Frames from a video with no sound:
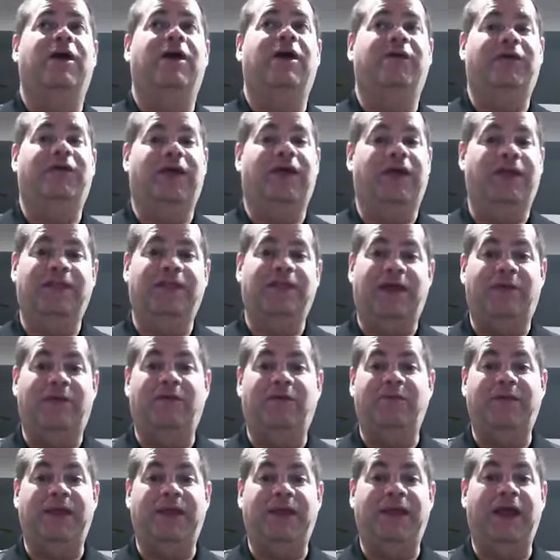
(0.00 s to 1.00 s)
Okay, that
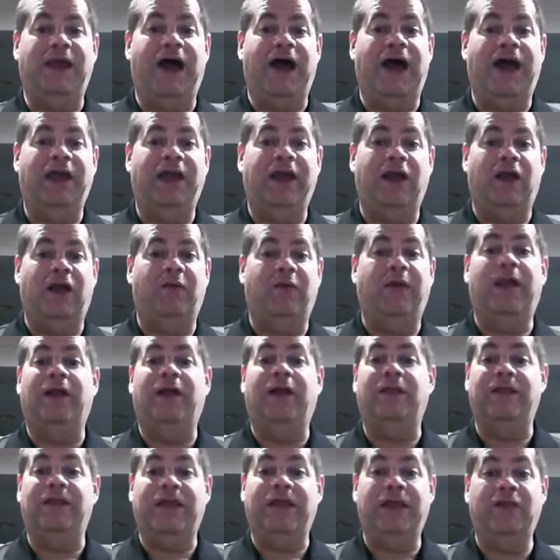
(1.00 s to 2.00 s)
would be
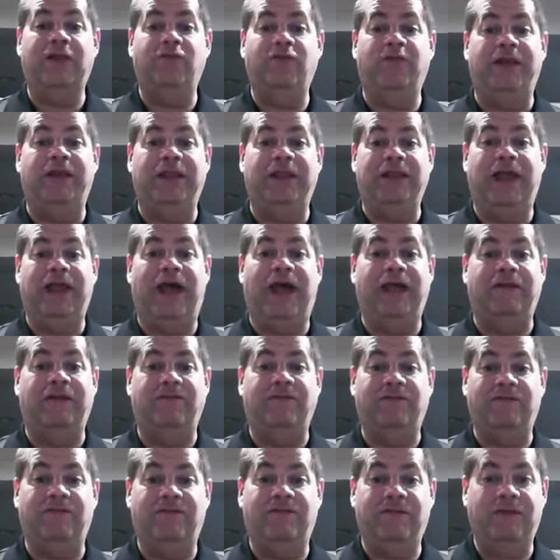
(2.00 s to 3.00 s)
IRL, in real
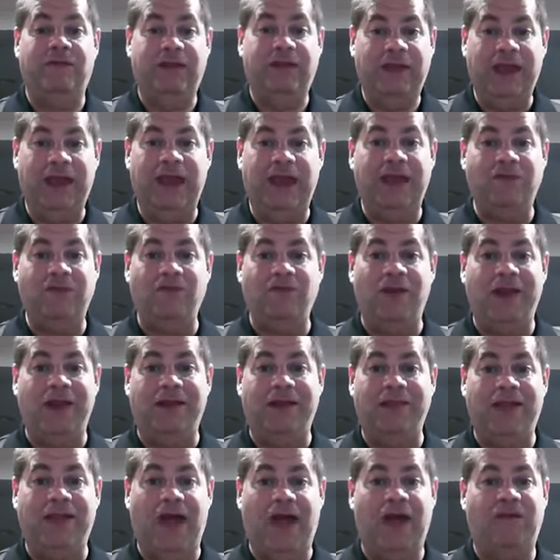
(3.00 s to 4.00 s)
life. In
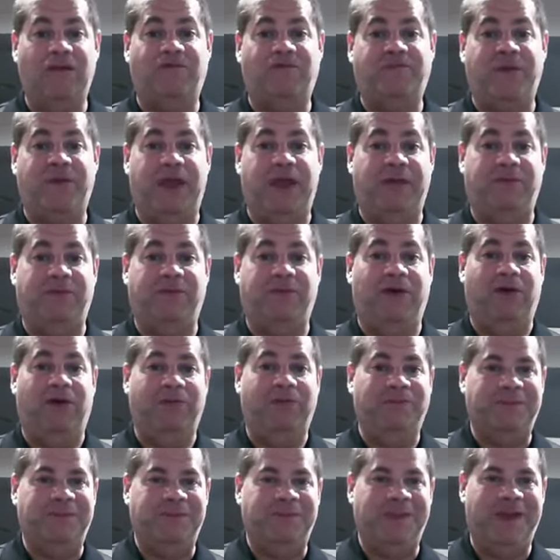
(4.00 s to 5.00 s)
real life,
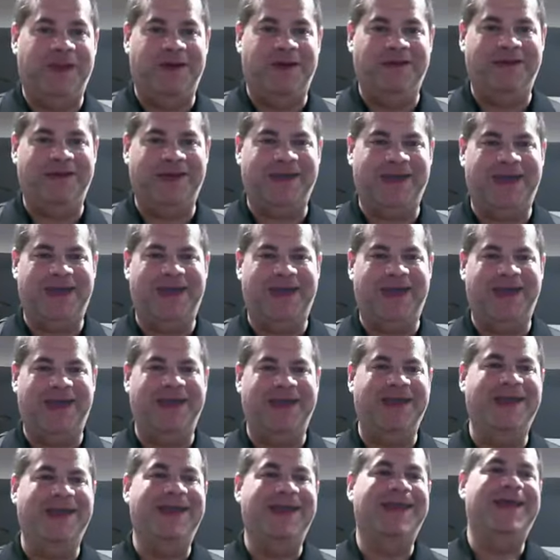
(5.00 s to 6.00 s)
people.
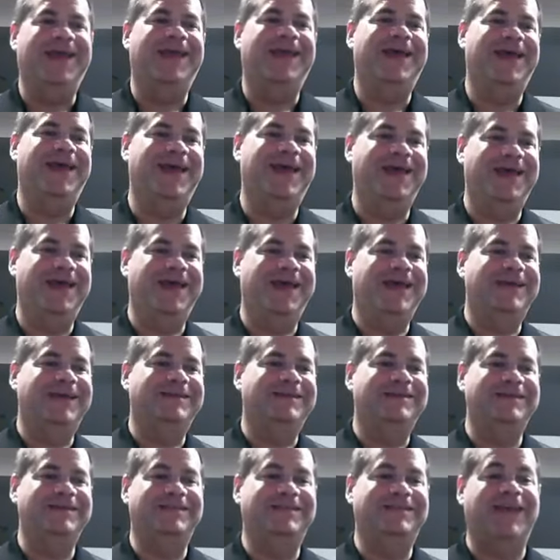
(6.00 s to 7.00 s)
Okay?
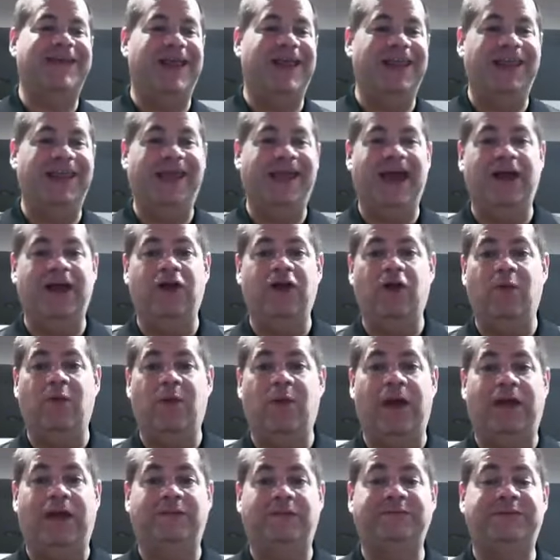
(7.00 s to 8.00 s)
She's selling on her
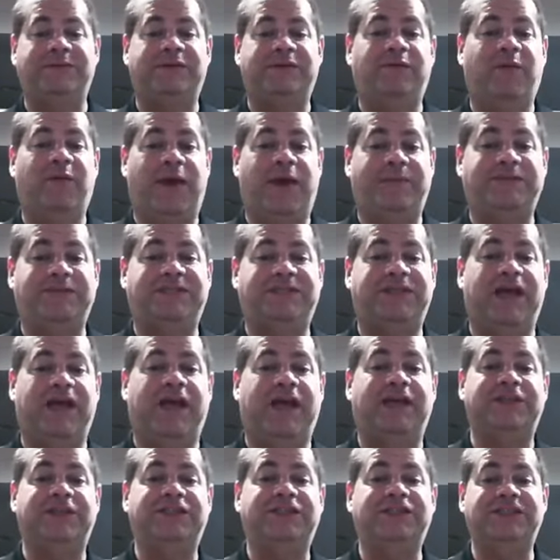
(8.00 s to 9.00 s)
web-
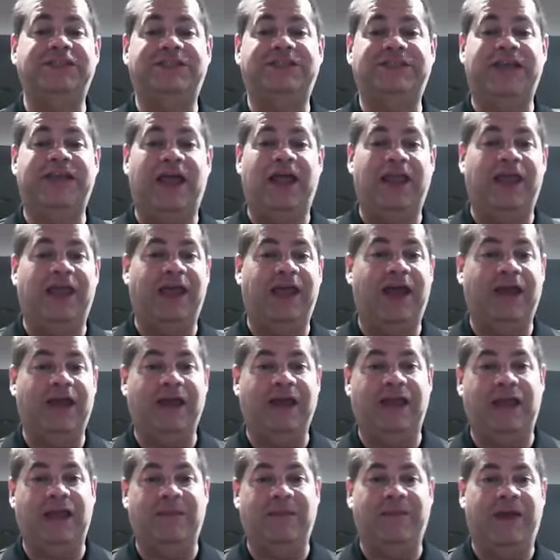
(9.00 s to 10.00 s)
website, she's selling on
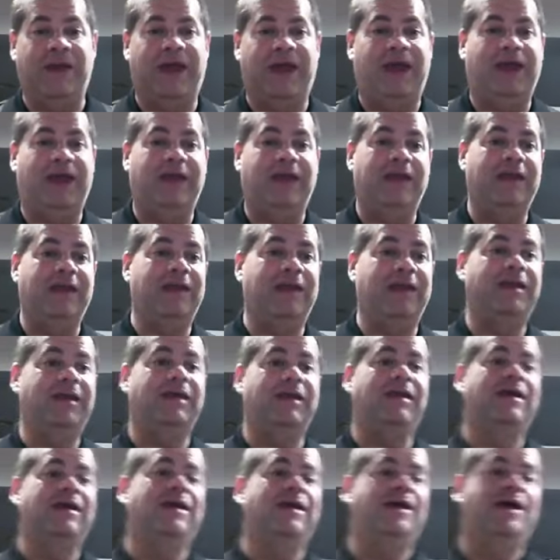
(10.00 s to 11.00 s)
eBay.
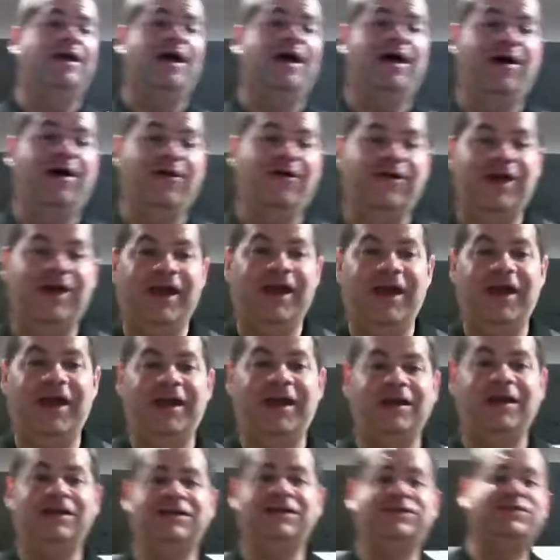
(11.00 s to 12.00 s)

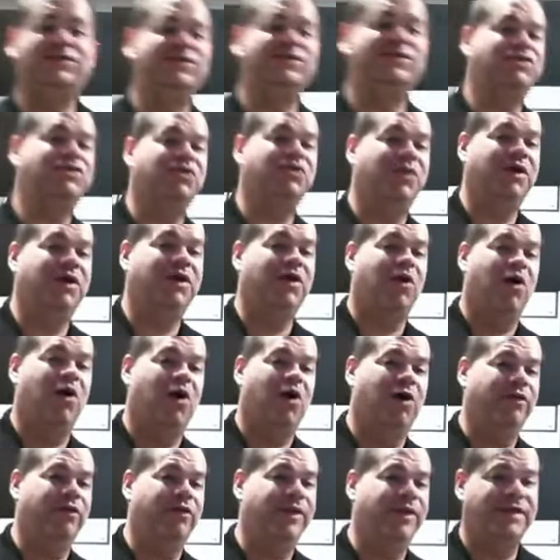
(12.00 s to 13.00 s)
Okay? She's doing
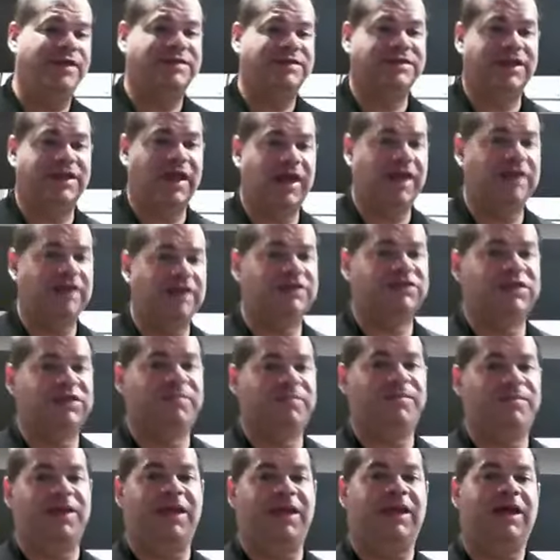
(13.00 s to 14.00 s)
all these things
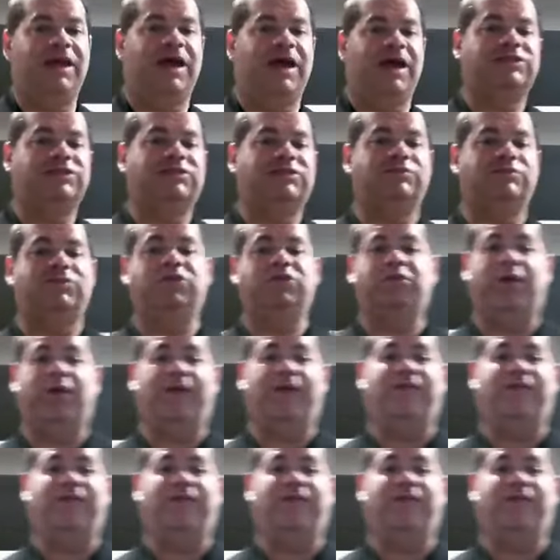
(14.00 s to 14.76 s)
to meet customers